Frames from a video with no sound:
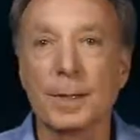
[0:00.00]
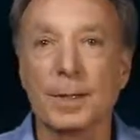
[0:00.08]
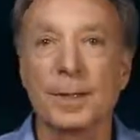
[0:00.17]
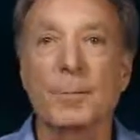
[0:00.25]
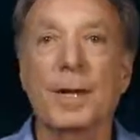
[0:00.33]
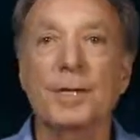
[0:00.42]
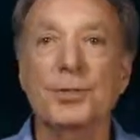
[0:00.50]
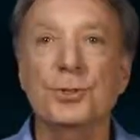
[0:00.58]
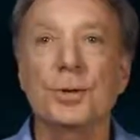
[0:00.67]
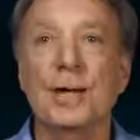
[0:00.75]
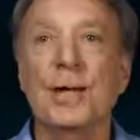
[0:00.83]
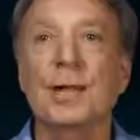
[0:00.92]
The
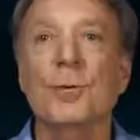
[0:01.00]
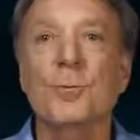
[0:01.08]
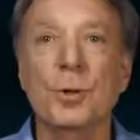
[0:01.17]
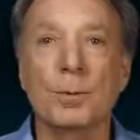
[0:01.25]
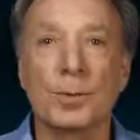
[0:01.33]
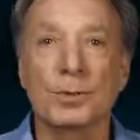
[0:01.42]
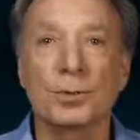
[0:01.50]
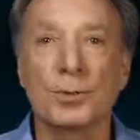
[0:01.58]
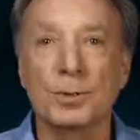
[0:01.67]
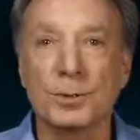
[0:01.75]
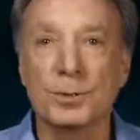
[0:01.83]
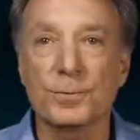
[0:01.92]
major aerobic
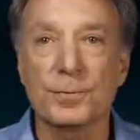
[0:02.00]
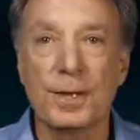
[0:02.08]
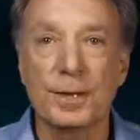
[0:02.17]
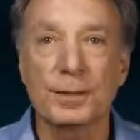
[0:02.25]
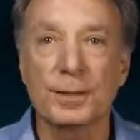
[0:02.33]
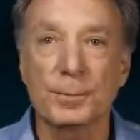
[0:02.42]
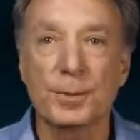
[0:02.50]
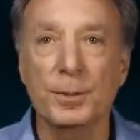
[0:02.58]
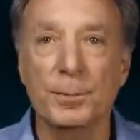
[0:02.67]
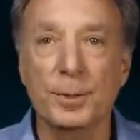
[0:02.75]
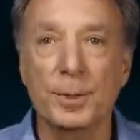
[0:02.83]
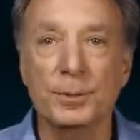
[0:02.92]
sources for ATP
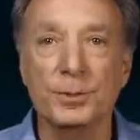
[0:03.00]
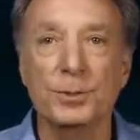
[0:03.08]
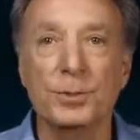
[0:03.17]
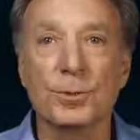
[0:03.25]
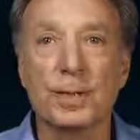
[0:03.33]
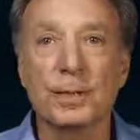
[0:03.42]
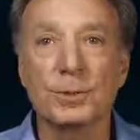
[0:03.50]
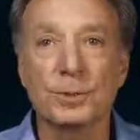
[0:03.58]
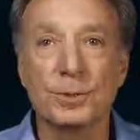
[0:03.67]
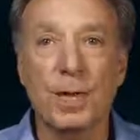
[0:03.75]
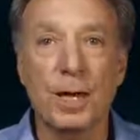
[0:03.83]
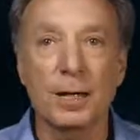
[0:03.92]
production during
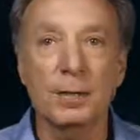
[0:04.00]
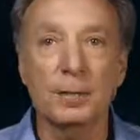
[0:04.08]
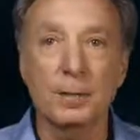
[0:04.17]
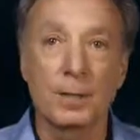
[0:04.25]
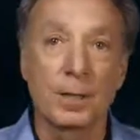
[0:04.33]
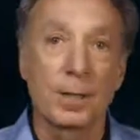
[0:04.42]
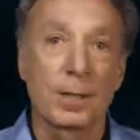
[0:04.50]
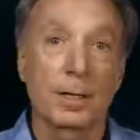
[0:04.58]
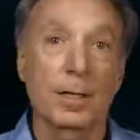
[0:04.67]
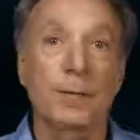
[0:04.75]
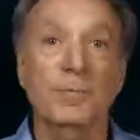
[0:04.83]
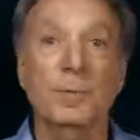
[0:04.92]
exercise
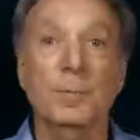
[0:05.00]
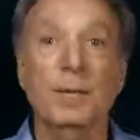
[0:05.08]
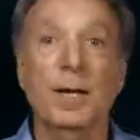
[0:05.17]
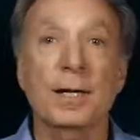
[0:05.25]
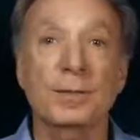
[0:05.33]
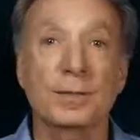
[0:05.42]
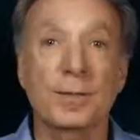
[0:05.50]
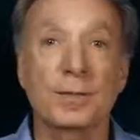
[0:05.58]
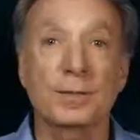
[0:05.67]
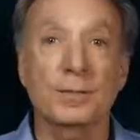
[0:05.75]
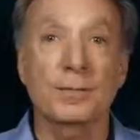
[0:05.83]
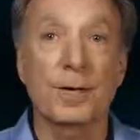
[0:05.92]
come from the
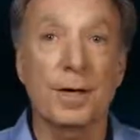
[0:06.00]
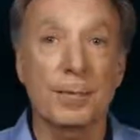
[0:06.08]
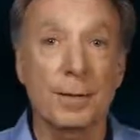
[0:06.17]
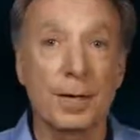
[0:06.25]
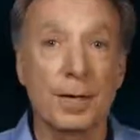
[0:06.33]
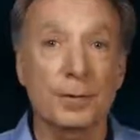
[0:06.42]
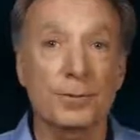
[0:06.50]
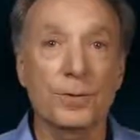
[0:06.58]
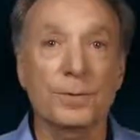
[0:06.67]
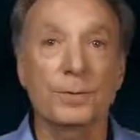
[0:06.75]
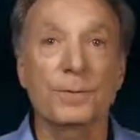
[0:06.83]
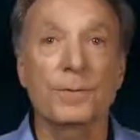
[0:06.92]
oxidation of
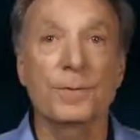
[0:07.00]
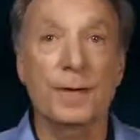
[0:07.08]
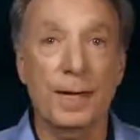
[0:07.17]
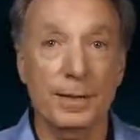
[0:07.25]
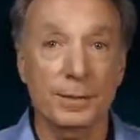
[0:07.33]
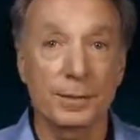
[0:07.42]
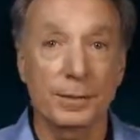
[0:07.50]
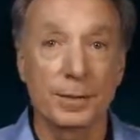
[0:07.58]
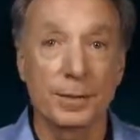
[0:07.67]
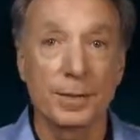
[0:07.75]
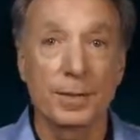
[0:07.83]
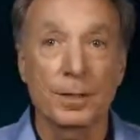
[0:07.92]
carbohydrates and fats.
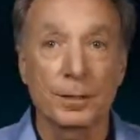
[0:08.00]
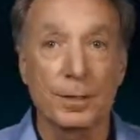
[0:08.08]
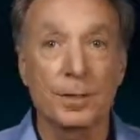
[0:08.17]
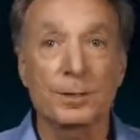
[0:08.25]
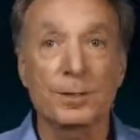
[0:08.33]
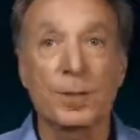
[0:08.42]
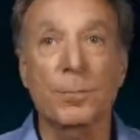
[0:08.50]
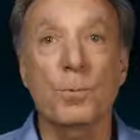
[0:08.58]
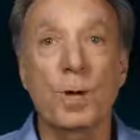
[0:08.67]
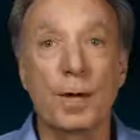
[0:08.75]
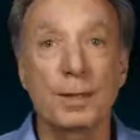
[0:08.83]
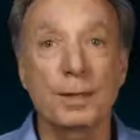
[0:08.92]
Notice that
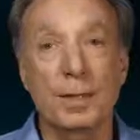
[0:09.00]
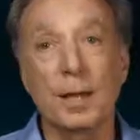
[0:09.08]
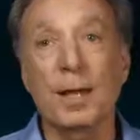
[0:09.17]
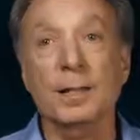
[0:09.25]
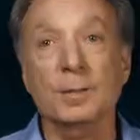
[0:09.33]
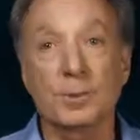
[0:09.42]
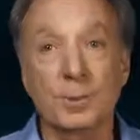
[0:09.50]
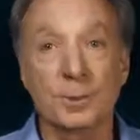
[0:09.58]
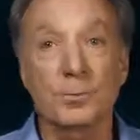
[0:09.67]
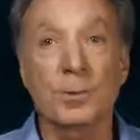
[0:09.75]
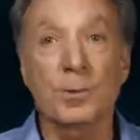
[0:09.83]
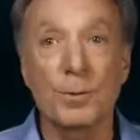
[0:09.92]
1, oxygen
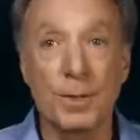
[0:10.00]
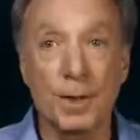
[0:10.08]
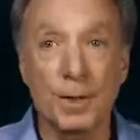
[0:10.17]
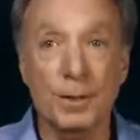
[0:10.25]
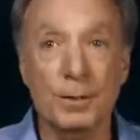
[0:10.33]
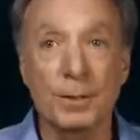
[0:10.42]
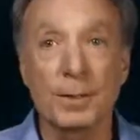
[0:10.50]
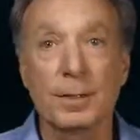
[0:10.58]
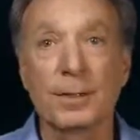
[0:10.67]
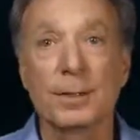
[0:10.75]
is required,